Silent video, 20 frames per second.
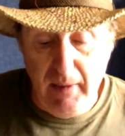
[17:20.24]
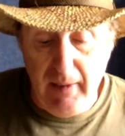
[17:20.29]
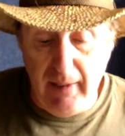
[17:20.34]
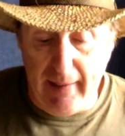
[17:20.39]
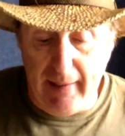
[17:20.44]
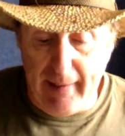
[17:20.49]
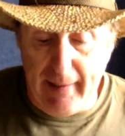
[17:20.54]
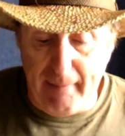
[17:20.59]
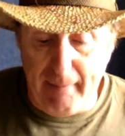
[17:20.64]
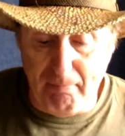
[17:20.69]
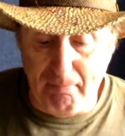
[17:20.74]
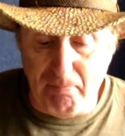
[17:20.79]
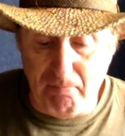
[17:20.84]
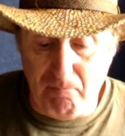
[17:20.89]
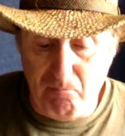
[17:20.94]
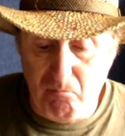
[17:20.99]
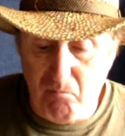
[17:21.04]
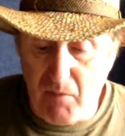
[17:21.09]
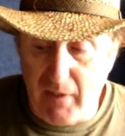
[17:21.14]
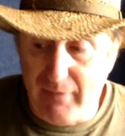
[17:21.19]
Um,
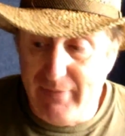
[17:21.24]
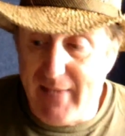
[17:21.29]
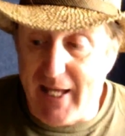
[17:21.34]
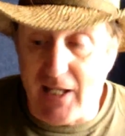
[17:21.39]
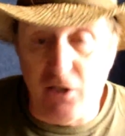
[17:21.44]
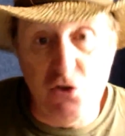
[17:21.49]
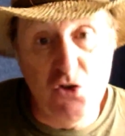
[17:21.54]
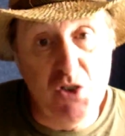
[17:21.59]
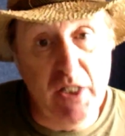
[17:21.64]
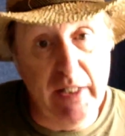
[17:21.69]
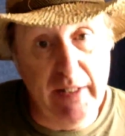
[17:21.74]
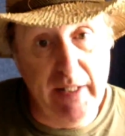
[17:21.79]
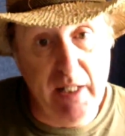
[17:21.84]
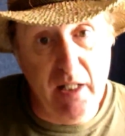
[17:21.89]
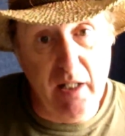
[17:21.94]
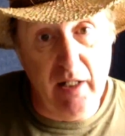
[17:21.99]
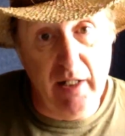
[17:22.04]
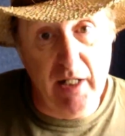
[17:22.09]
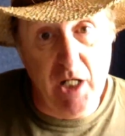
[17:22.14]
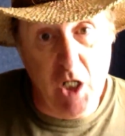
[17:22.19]
Next year,
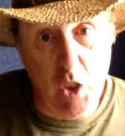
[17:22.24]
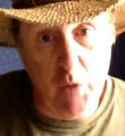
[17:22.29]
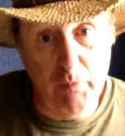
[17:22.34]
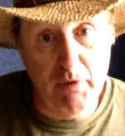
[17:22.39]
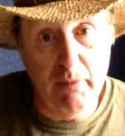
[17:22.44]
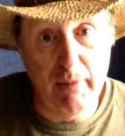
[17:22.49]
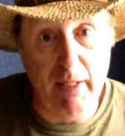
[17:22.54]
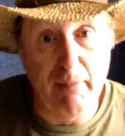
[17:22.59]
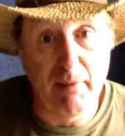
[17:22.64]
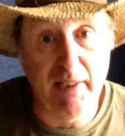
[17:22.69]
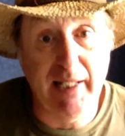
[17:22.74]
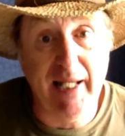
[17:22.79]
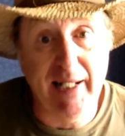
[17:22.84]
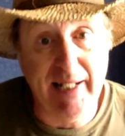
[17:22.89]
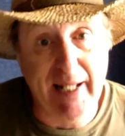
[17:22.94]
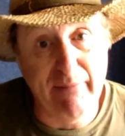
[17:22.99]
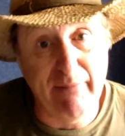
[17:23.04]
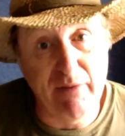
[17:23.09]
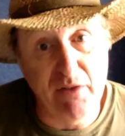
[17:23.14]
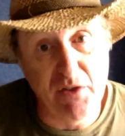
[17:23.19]
I hope to be able to get
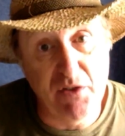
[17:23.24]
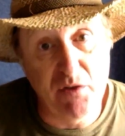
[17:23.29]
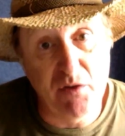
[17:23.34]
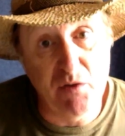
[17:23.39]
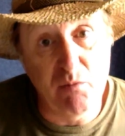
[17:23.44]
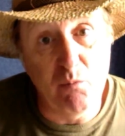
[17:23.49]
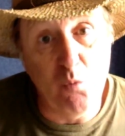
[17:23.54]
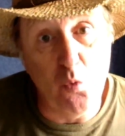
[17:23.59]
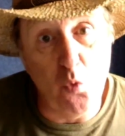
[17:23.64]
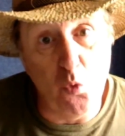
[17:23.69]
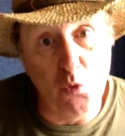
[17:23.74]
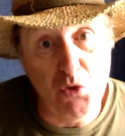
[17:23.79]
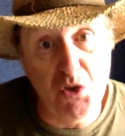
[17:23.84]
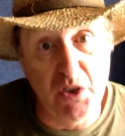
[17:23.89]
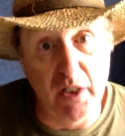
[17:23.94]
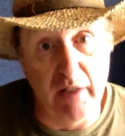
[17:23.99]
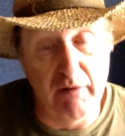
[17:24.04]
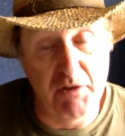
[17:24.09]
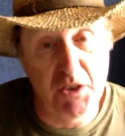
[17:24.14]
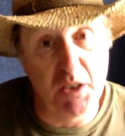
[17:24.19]
out into some
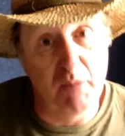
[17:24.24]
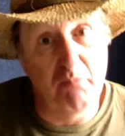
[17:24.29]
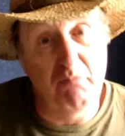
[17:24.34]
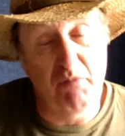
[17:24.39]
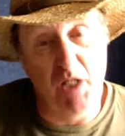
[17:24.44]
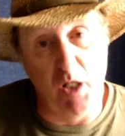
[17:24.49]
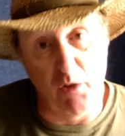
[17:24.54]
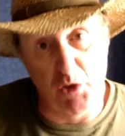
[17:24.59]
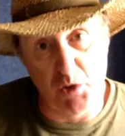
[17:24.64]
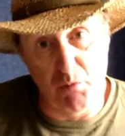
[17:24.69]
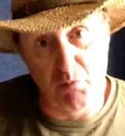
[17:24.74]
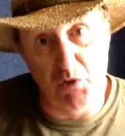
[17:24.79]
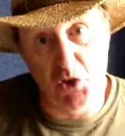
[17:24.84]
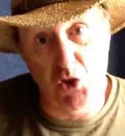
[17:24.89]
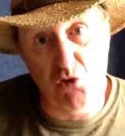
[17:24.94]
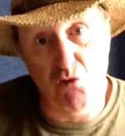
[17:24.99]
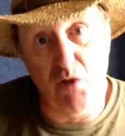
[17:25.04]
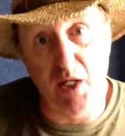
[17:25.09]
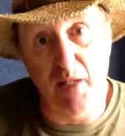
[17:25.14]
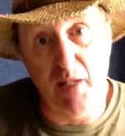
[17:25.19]
water, some, you know, some
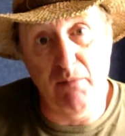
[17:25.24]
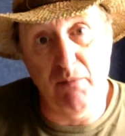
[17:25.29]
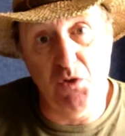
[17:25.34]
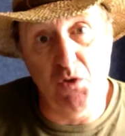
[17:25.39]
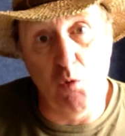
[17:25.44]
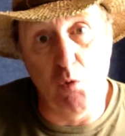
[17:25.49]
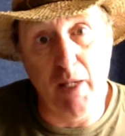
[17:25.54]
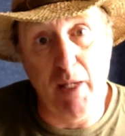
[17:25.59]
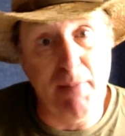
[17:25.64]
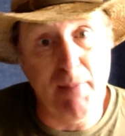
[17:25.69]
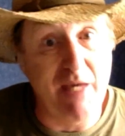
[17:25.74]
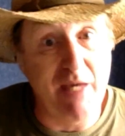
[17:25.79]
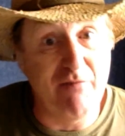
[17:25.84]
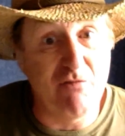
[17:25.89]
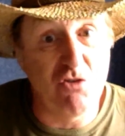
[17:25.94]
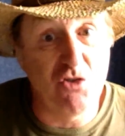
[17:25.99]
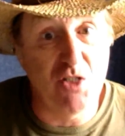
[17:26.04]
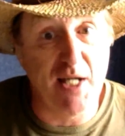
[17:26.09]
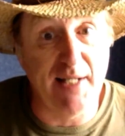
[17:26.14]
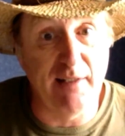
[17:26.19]
streams, or maybe even
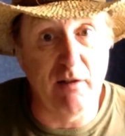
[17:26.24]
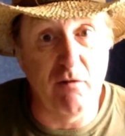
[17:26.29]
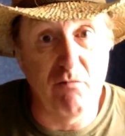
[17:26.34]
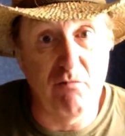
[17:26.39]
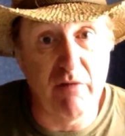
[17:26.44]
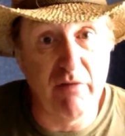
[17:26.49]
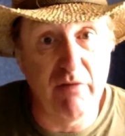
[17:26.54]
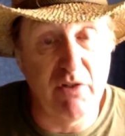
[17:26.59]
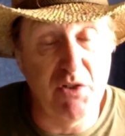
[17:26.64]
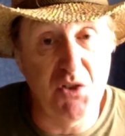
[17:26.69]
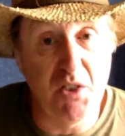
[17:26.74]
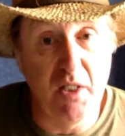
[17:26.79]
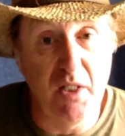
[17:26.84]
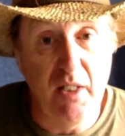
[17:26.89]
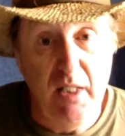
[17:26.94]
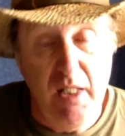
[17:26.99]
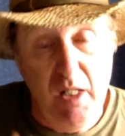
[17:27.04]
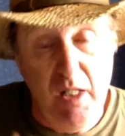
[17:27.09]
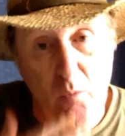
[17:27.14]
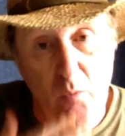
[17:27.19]
shallow rivers,
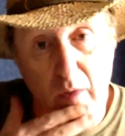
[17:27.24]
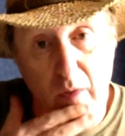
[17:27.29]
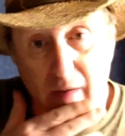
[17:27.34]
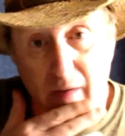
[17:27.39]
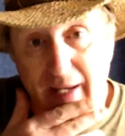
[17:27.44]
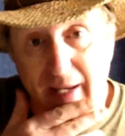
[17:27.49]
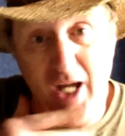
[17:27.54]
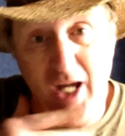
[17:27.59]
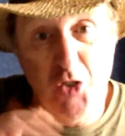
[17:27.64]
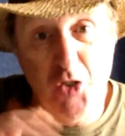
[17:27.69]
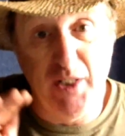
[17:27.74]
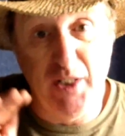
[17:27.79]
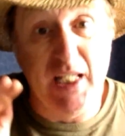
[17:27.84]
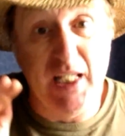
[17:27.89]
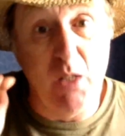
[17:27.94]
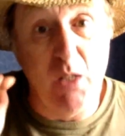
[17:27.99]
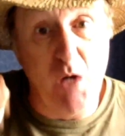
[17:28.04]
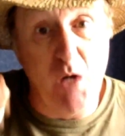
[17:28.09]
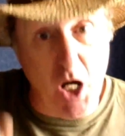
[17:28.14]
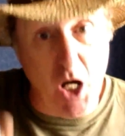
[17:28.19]
where I actually
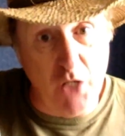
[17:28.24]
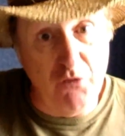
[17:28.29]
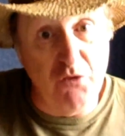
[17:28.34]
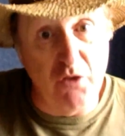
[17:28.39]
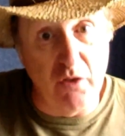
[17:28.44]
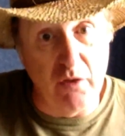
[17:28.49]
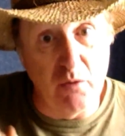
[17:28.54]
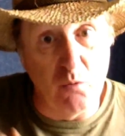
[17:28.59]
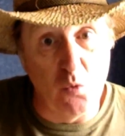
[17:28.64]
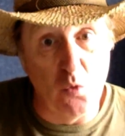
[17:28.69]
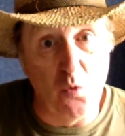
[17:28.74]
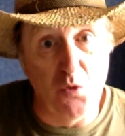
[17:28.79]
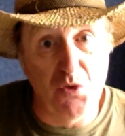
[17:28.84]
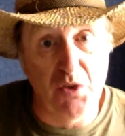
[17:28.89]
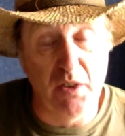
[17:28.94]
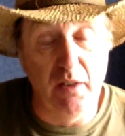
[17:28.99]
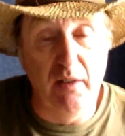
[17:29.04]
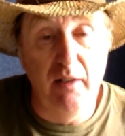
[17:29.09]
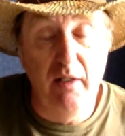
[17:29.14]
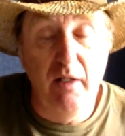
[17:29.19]
go under the
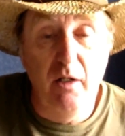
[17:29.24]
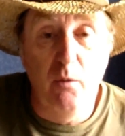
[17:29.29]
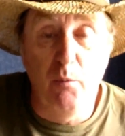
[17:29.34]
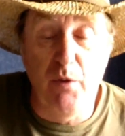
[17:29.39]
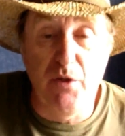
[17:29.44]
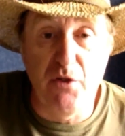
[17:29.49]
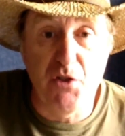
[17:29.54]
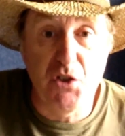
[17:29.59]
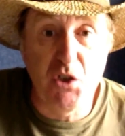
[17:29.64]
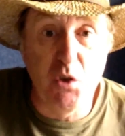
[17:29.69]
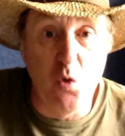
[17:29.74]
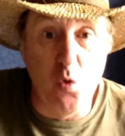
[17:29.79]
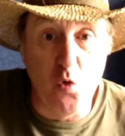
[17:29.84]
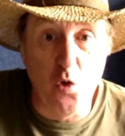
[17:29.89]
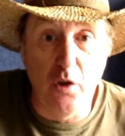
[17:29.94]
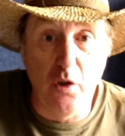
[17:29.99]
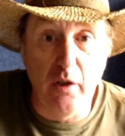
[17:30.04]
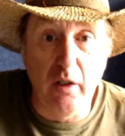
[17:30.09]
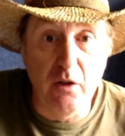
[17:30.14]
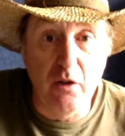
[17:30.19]
water with a
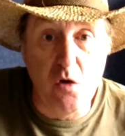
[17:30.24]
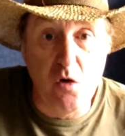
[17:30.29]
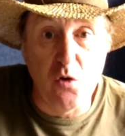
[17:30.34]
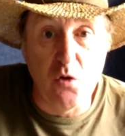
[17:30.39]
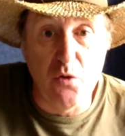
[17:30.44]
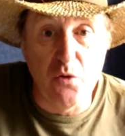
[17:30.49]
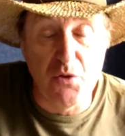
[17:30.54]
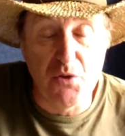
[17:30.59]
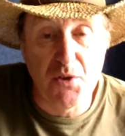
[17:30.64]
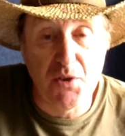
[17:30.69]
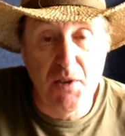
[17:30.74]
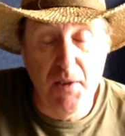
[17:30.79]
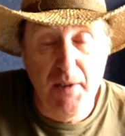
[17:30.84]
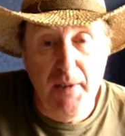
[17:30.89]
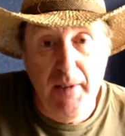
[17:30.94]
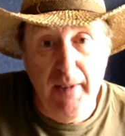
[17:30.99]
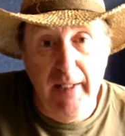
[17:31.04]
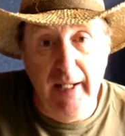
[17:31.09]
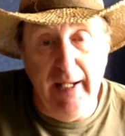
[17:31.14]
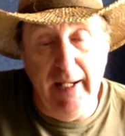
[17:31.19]
snorkel and goggles
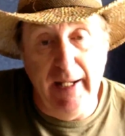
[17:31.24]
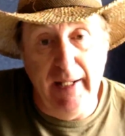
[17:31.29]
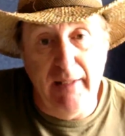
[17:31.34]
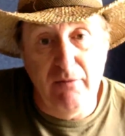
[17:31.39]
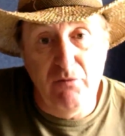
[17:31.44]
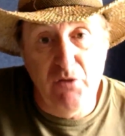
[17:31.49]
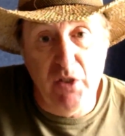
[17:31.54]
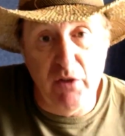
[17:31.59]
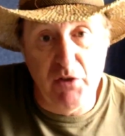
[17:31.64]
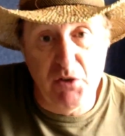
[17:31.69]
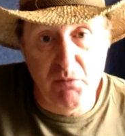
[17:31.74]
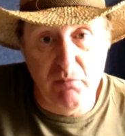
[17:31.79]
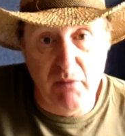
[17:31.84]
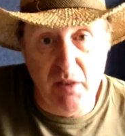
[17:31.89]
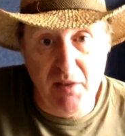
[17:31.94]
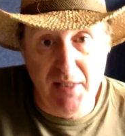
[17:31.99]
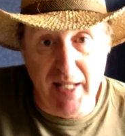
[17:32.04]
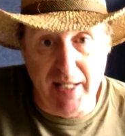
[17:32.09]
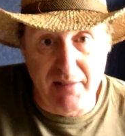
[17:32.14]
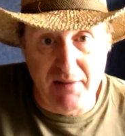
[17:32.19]
and do some
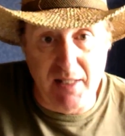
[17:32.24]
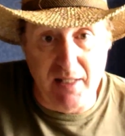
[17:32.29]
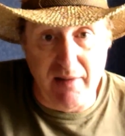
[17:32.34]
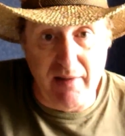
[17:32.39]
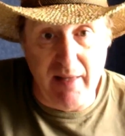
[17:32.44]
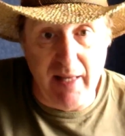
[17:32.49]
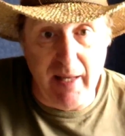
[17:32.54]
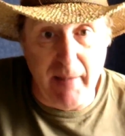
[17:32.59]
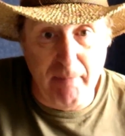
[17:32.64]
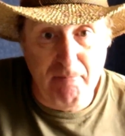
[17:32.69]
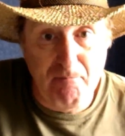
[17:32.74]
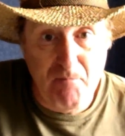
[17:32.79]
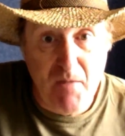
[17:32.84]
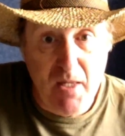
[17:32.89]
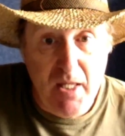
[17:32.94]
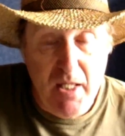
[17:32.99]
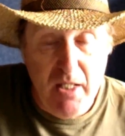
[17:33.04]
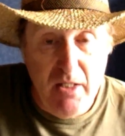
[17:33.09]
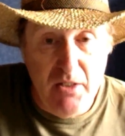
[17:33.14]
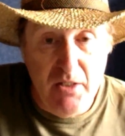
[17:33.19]
detecting there.
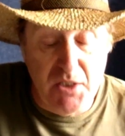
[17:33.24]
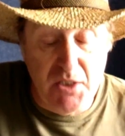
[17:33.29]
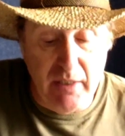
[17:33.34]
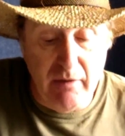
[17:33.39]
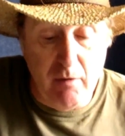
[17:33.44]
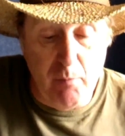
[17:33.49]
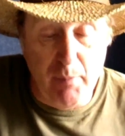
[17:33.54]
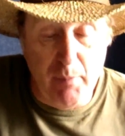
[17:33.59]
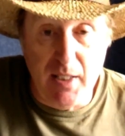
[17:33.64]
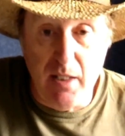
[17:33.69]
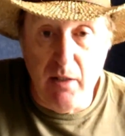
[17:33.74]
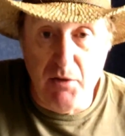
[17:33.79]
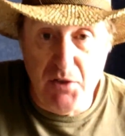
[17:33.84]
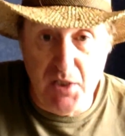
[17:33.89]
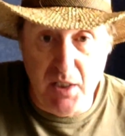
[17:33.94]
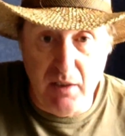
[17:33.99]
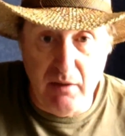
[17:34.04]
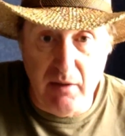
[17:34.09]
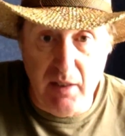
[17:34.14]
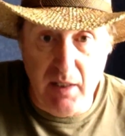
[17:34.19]
So I'll be
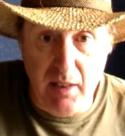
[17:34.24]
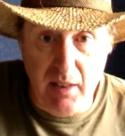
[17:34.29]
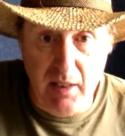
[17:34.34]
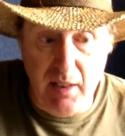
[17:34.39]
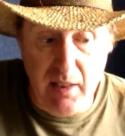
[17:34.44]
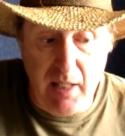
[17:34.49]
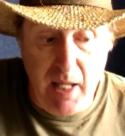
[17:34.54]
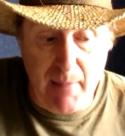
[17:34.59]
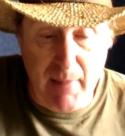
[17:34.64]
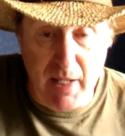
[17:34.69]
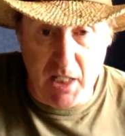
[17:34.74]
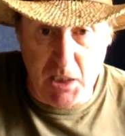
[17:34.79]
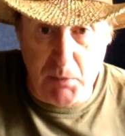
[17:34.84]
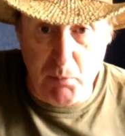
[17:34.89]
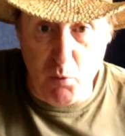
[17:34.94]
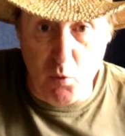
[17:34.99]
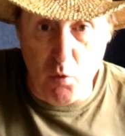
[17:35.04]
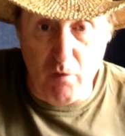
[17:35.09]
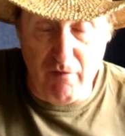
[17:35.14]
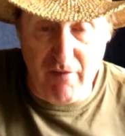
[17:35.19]
using the M X
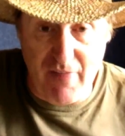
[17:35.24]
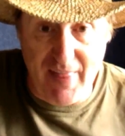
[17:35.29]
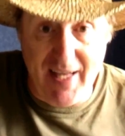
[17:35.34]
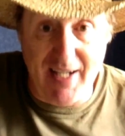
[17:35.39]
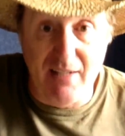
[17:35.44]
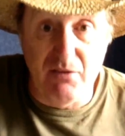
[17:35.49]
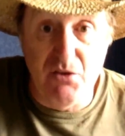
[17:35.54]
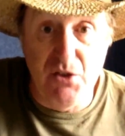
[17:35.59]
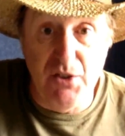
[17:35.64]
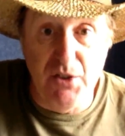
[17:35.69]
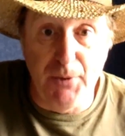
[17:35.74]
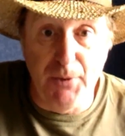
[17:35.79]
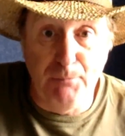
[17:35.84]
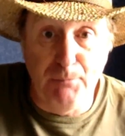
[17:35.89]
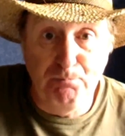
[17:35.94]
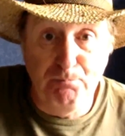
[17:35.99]
Sport for that too.